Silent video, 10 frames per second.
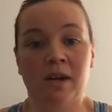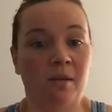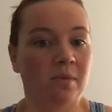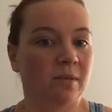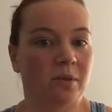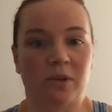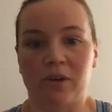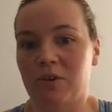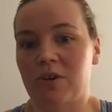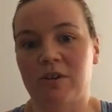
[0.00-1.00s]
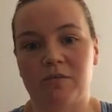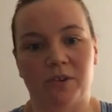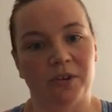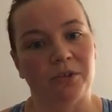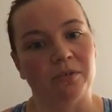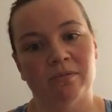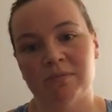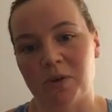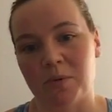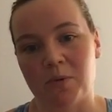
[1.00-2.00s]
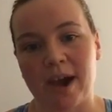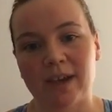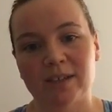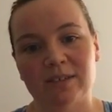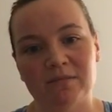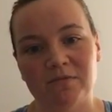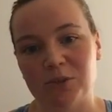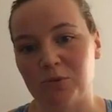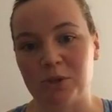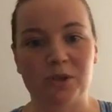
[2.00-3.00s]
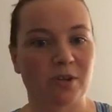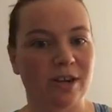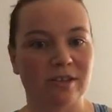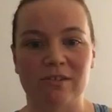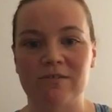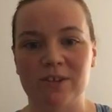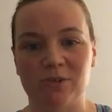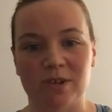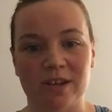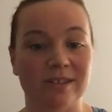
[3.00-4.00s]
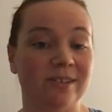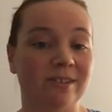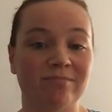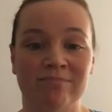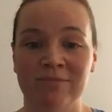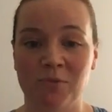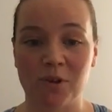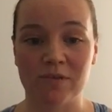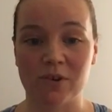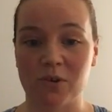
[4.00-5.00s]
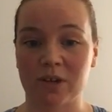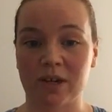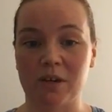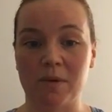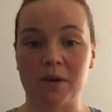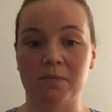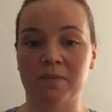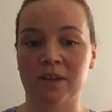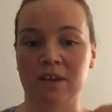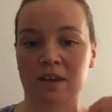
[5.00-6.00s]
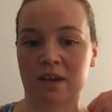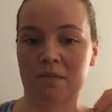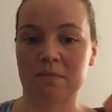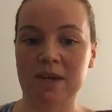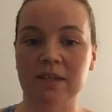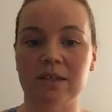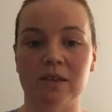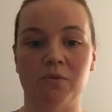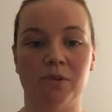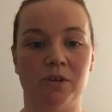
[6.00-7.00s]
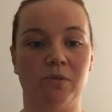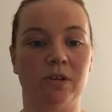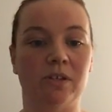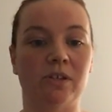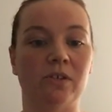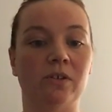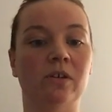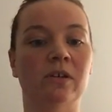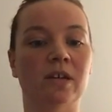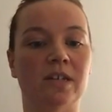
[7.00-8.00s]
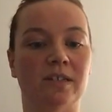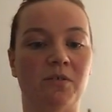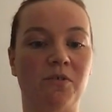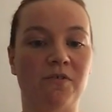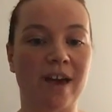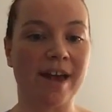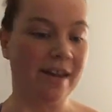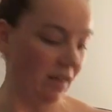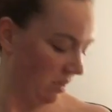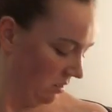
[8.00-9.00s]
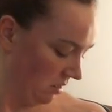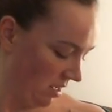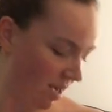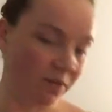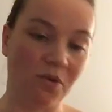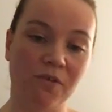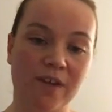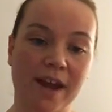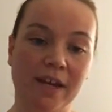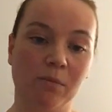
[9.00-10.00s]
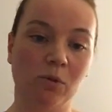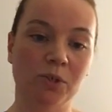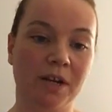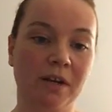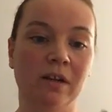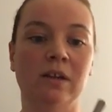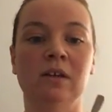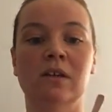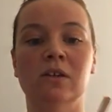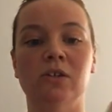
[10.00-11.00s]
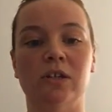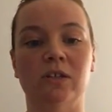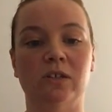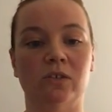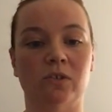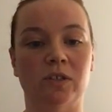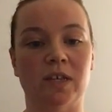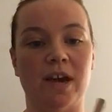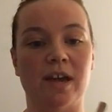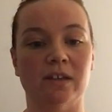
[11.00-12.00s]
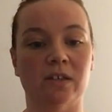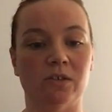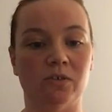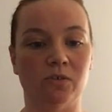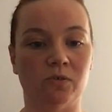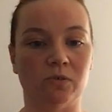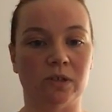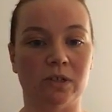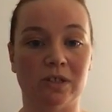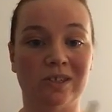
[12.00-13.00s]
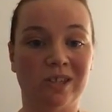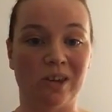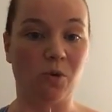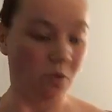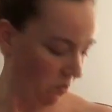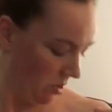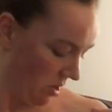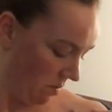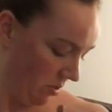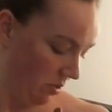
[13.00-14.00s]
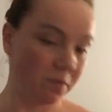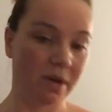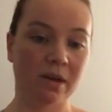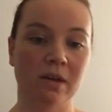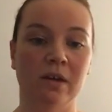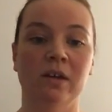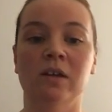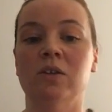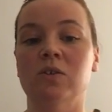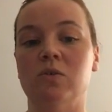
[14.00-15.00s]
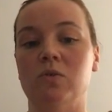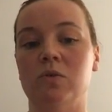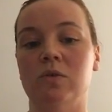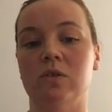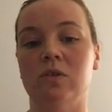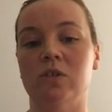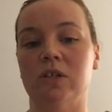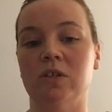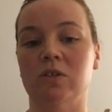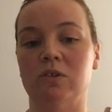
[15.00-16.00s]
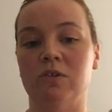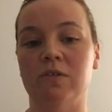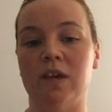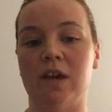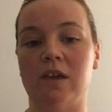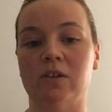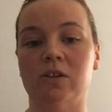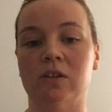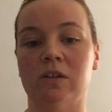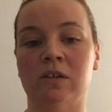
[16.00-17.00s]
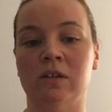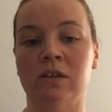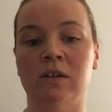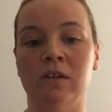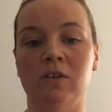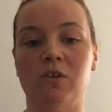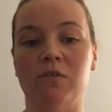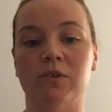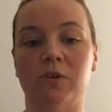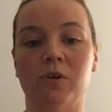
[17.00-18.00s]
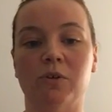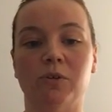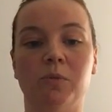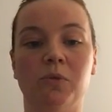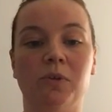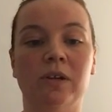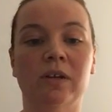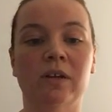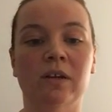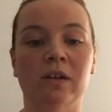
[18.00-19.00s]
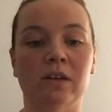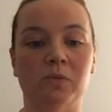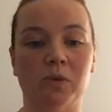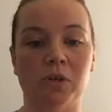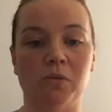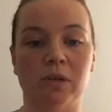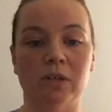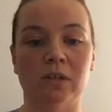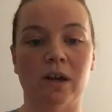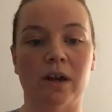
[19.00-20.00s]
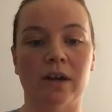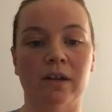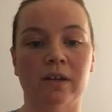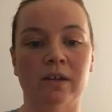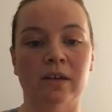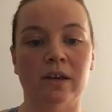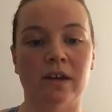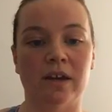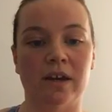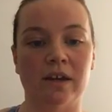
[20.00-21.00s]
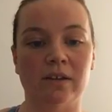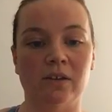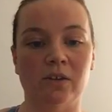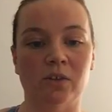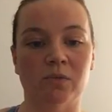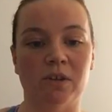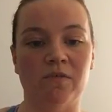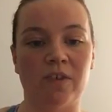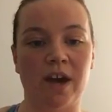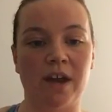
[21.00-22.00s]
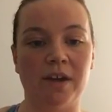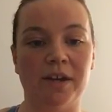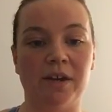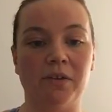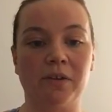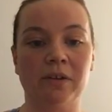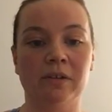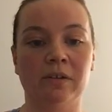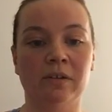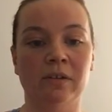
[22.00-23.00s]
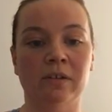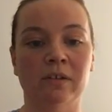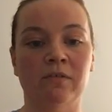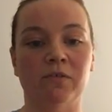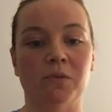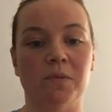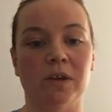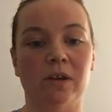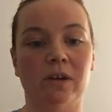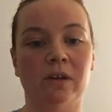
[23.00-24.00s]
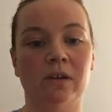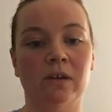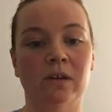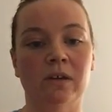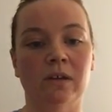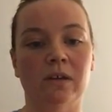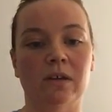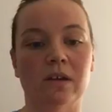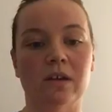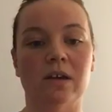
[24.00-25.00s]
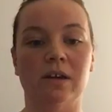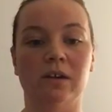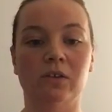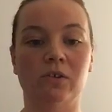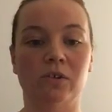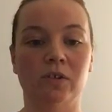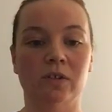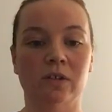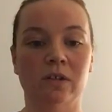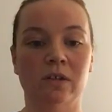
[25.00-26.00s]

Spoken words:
baby oil, olive oil, a little bit of wax, facial moisturiser, facial cleanser, whatever you got kicking about. And basically what you want to do is a little fanning motion just across that anterior shoulder, just to help open it up a bit. So just off the edge of your collarbone is where you want to start, and you just want to fan down from there and across,